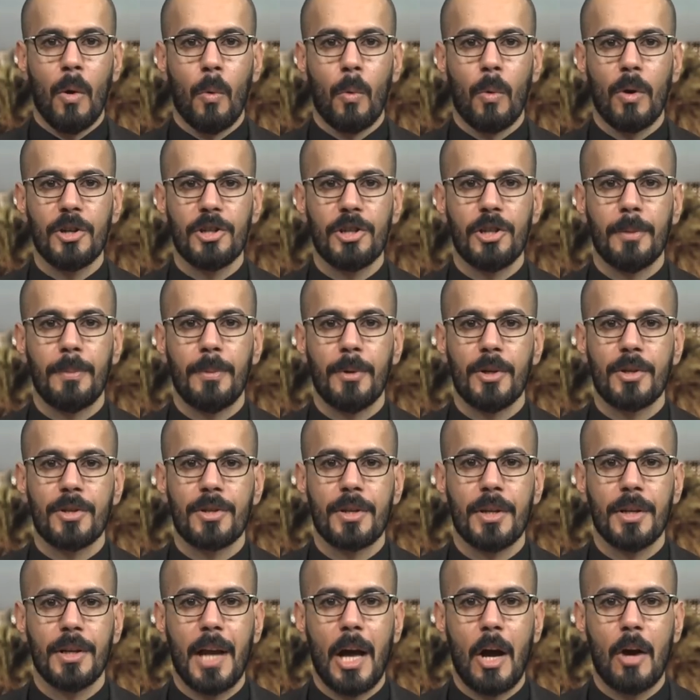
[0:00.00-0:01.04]

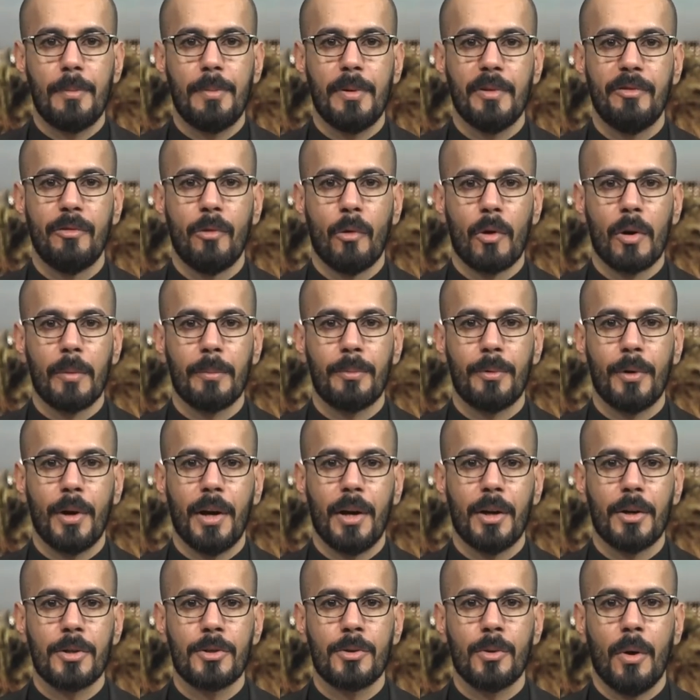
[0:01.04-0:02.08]
Worshippers can now perform
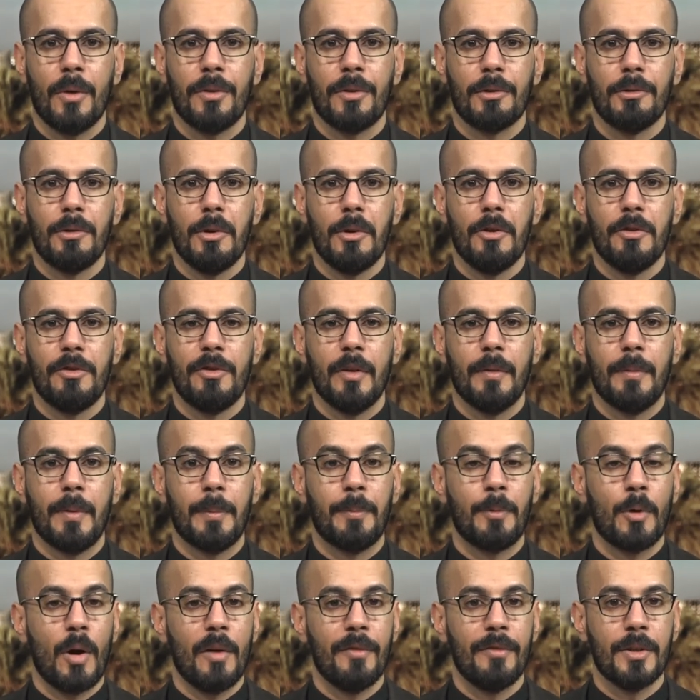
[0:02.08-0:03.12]
prayers on the roof of
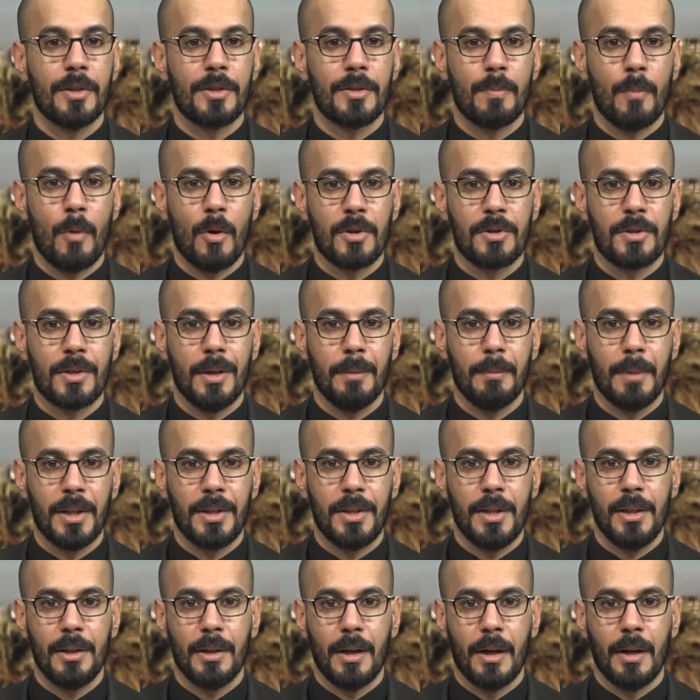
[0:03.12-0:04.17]
the Prophet's Mosque in
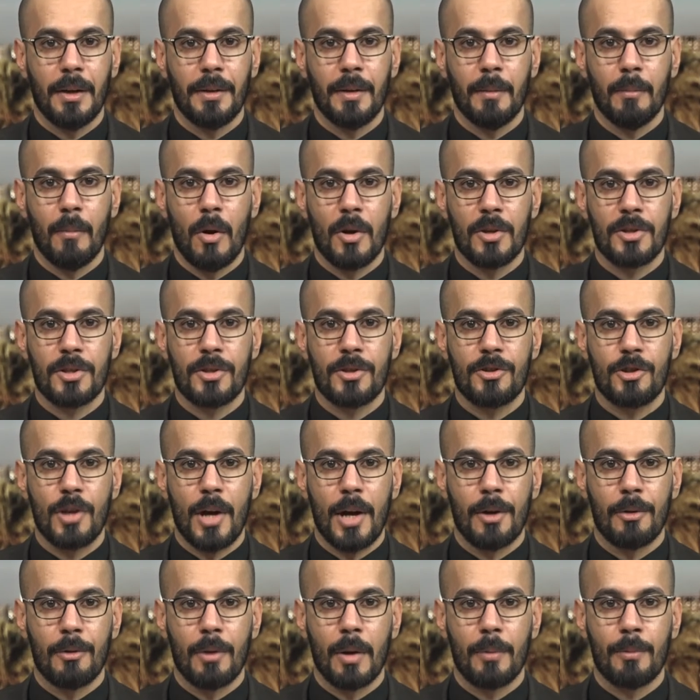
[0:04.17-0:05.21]
Madinah, the mosque's
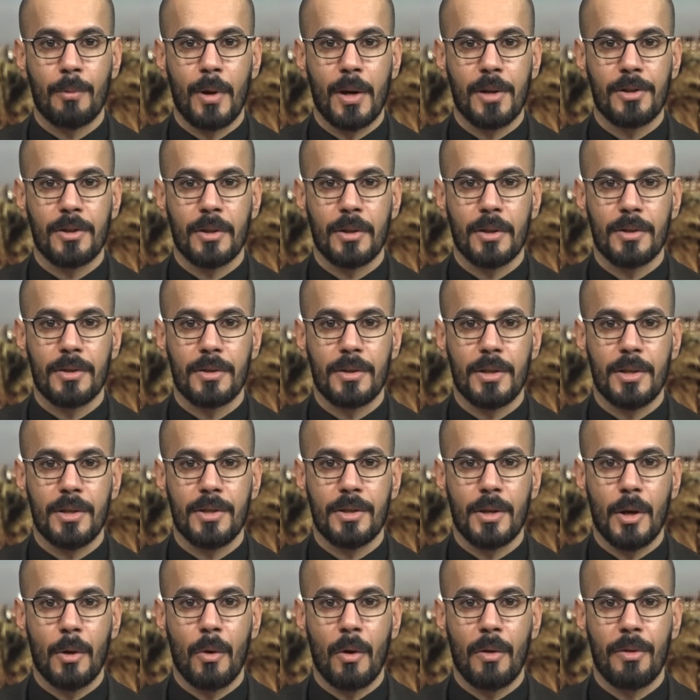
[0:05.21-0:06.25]
general presidency
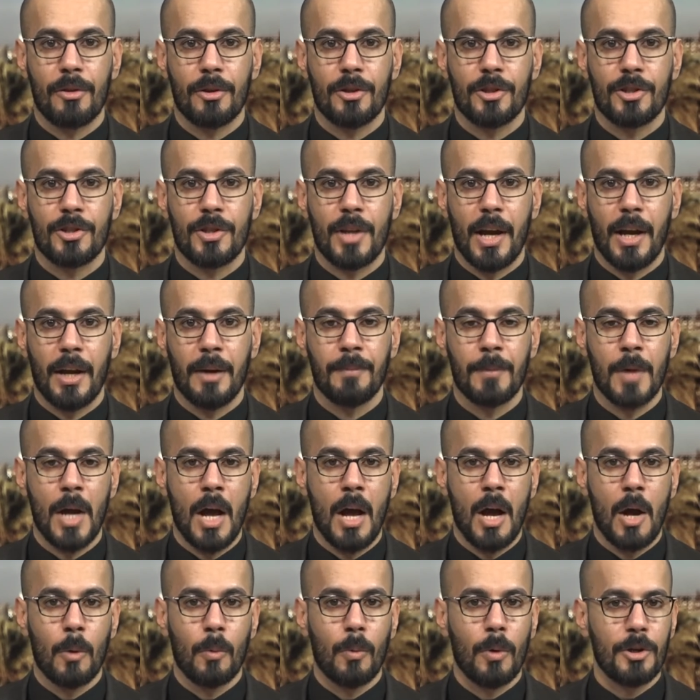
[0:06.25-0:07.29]
said on Thursday.
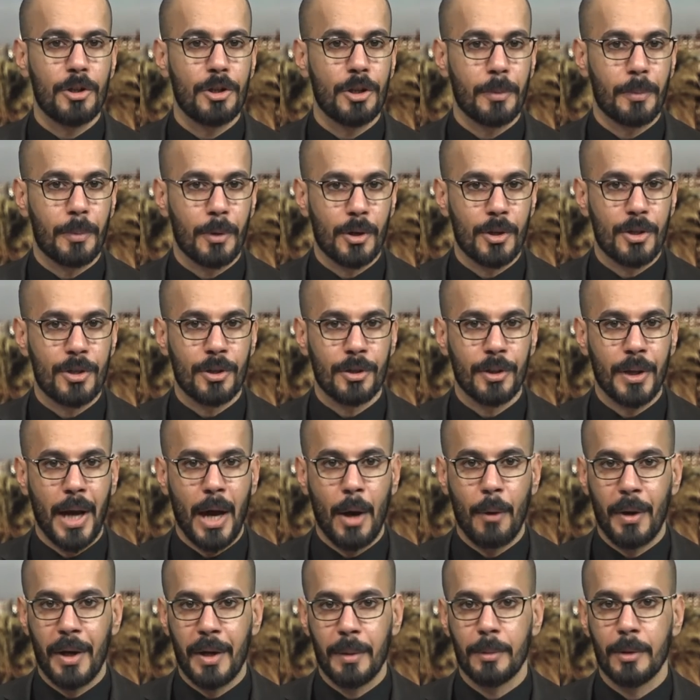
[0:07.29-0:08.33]
Worshippers are
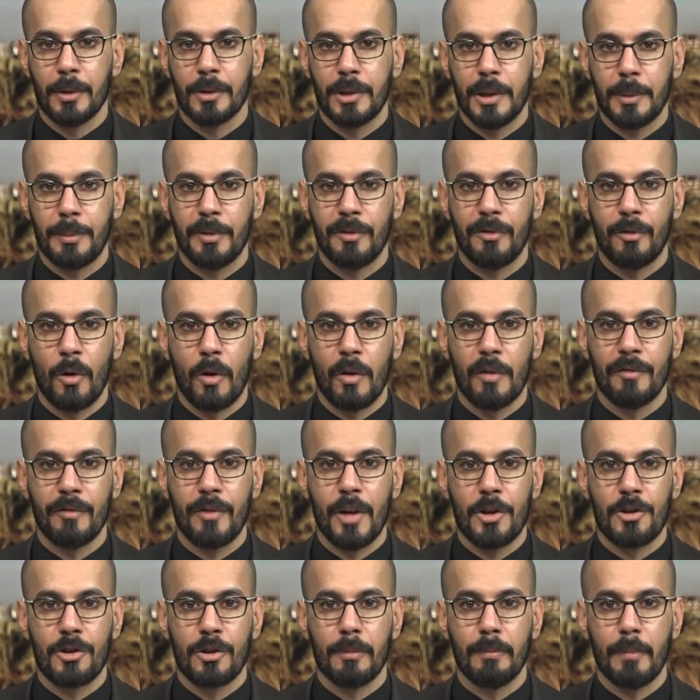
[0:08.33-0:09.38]
now able to perform
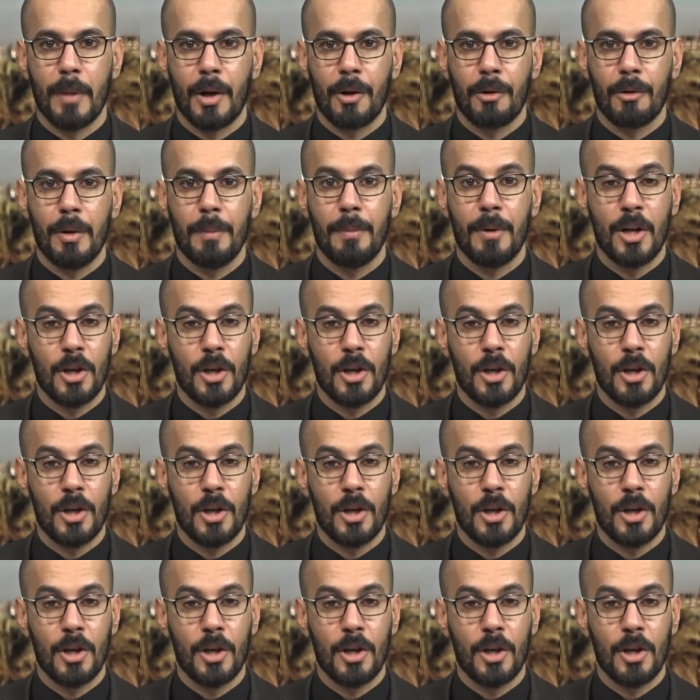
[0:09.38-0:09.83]
Fajr, Maghrib,